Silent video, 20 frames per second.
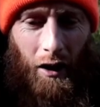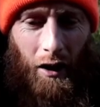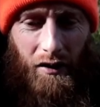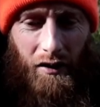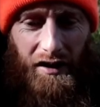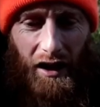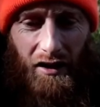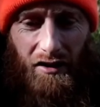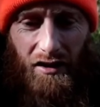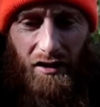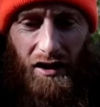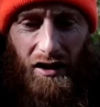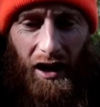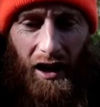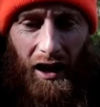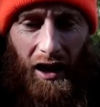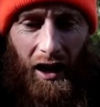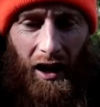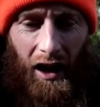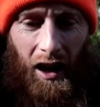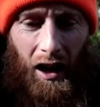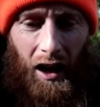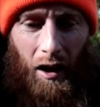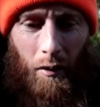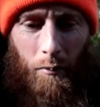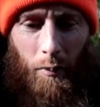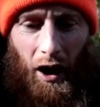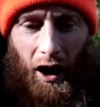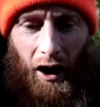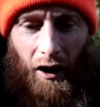now is actually
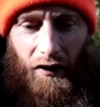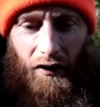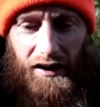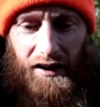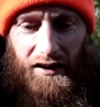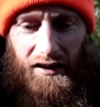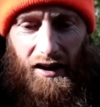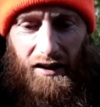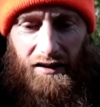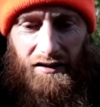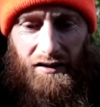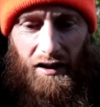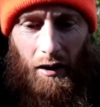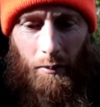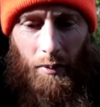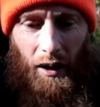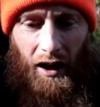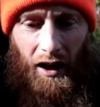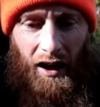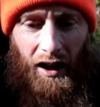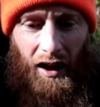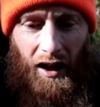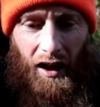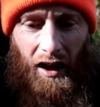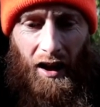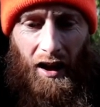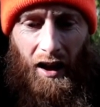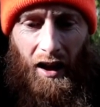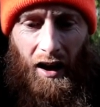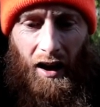pile that dust up
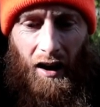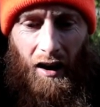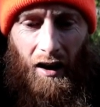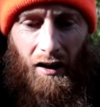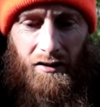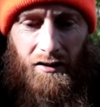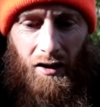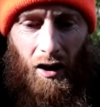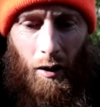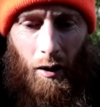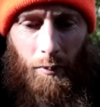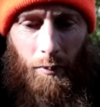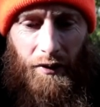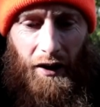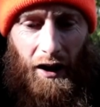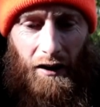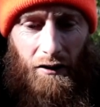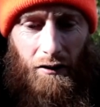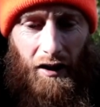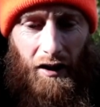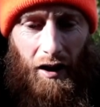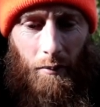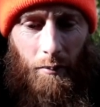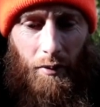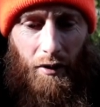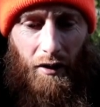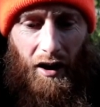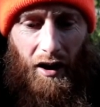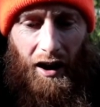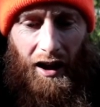on top of that little
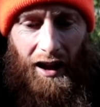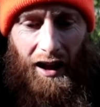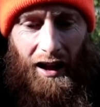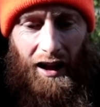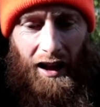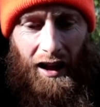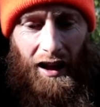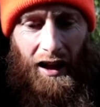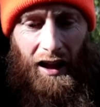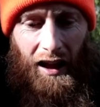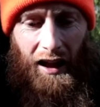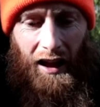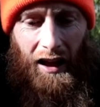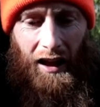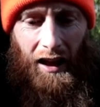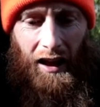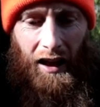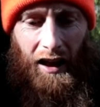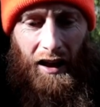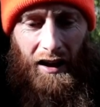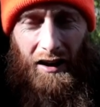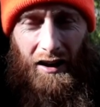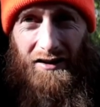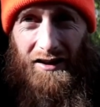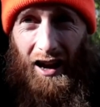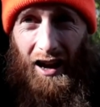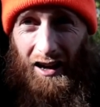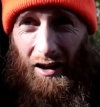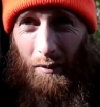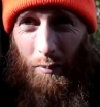ember. And
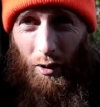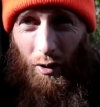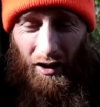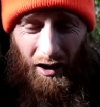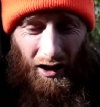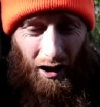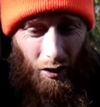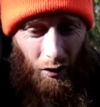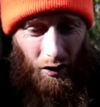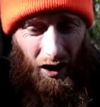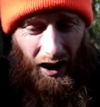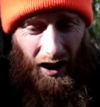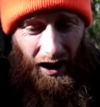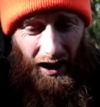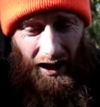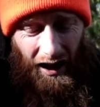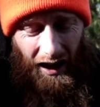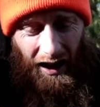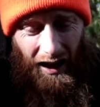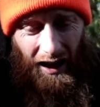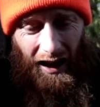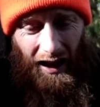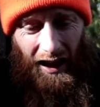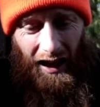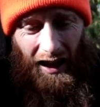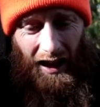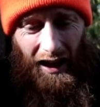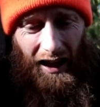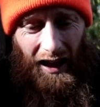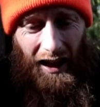it's not gonna put it out. That's right.
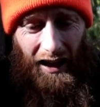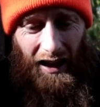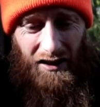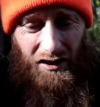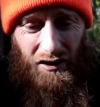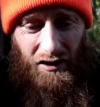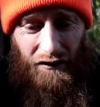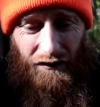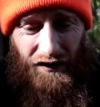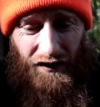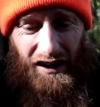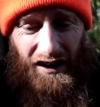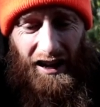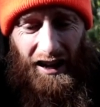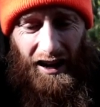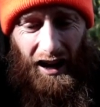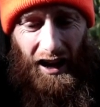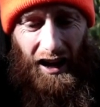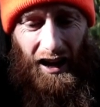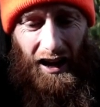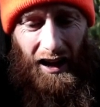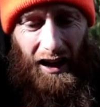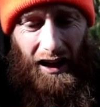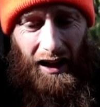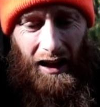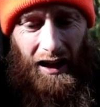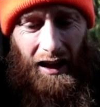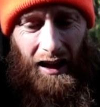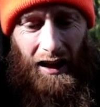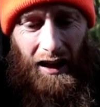That's my bar. It's gonna feed it.
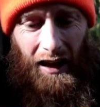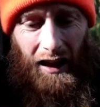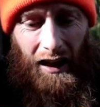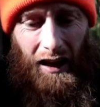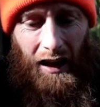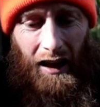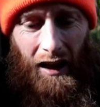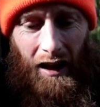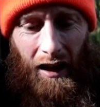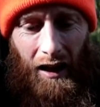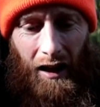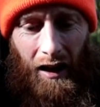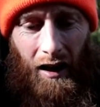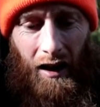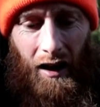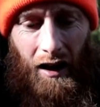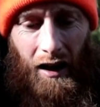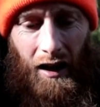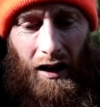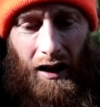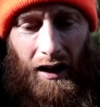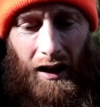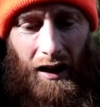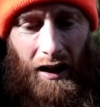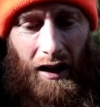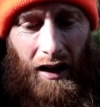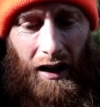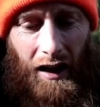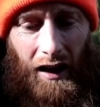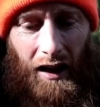You send me beer, you can get my
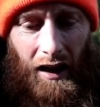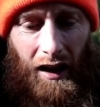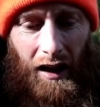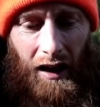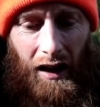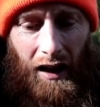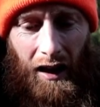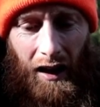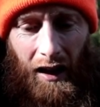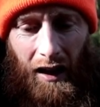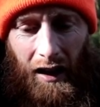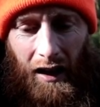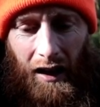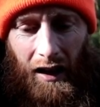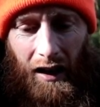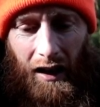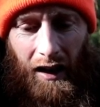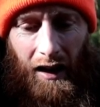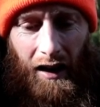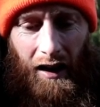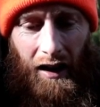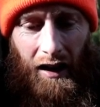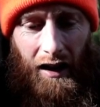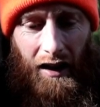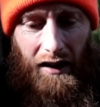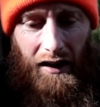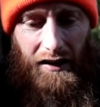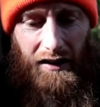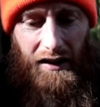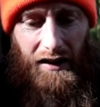address.
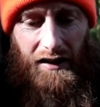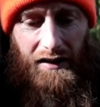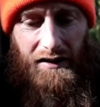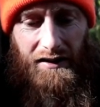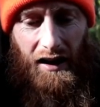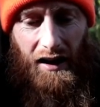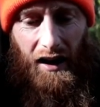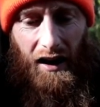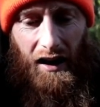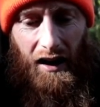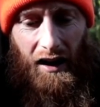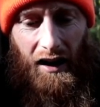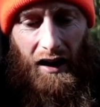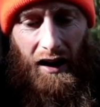It needs,